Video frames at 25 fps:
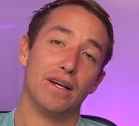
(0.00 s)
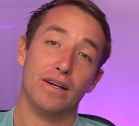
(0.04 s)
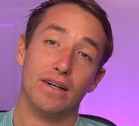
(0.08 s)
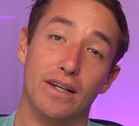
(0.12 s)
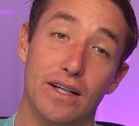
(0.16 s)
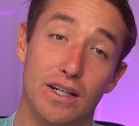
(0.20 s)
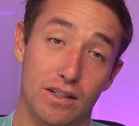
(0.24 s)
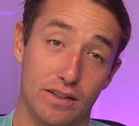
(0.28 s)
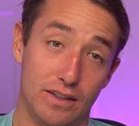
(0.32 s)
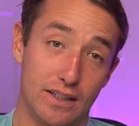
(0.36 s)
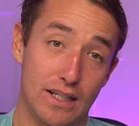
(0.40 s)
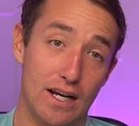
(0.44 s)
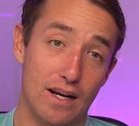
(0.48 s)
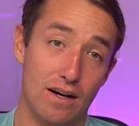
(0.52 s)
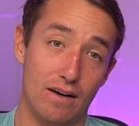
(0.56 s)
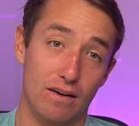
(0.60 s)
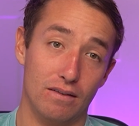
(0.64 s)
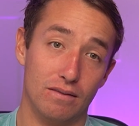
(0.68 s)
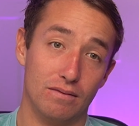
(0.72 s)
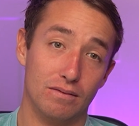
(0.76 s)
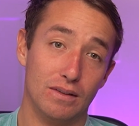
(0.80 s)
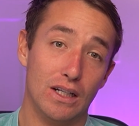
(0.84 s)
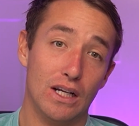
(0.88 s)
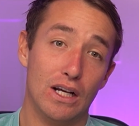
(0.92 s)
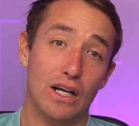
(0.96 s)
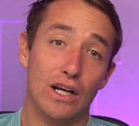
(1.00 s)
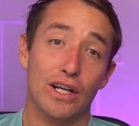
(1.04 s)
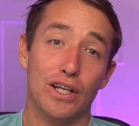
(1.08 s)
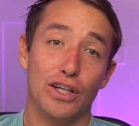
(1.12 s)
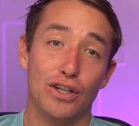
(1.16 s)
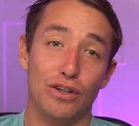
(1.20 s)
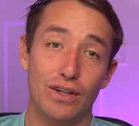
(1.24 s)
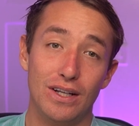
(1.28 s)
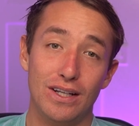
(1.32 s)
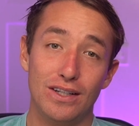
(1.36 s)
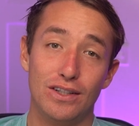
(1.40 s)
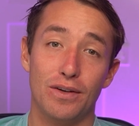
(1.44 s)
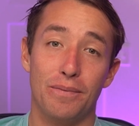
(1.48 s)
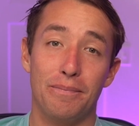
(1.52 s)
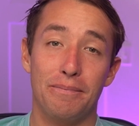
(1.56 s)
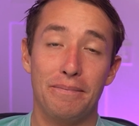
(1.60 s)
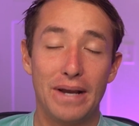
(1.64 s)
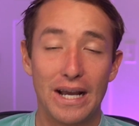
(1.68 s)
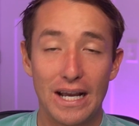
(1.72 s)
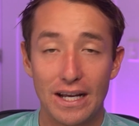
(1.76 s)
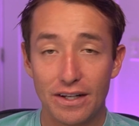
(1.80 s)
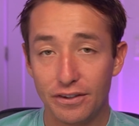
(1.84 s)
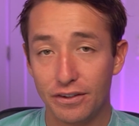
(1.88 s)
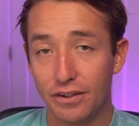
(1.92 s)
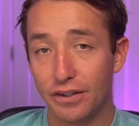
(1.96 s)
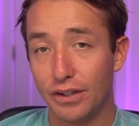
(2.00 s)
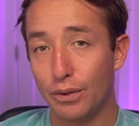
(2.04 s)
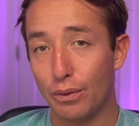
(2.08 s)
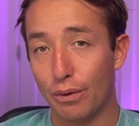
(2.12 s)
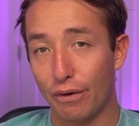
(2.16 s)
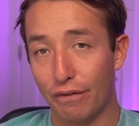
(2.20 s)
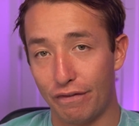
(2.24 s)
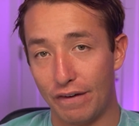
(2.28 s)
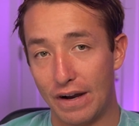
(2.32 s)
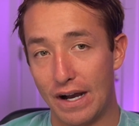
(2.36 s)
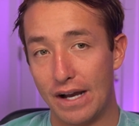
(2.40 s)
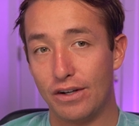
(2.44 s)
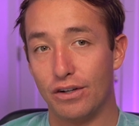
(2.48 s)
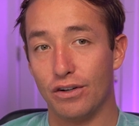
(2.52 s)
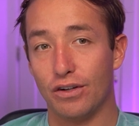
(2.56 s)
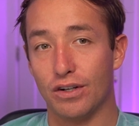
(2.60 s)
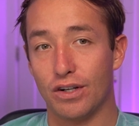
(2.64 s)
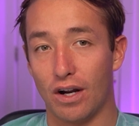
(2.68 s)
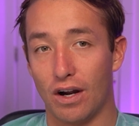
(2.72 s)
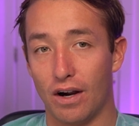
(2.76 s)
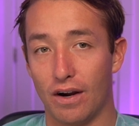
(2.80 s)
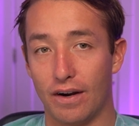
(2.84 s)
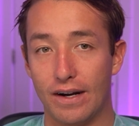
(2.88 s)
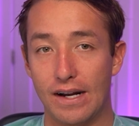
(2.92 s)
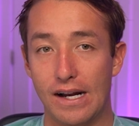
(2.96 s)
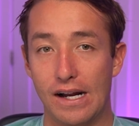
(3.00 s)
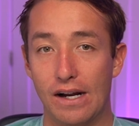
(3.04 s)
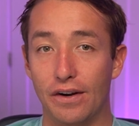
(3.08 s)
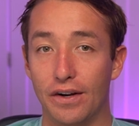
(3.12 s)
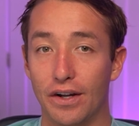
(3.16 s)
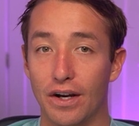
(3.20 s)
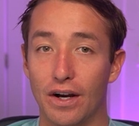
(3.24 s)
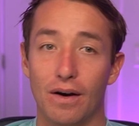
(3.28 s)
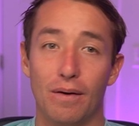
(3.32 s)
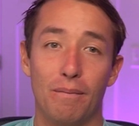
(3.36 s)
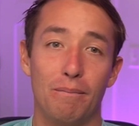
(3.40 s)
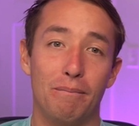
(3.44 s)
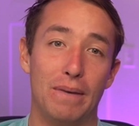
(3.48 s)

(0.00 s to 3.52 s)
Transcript: Here's how. You need to manually refine your target area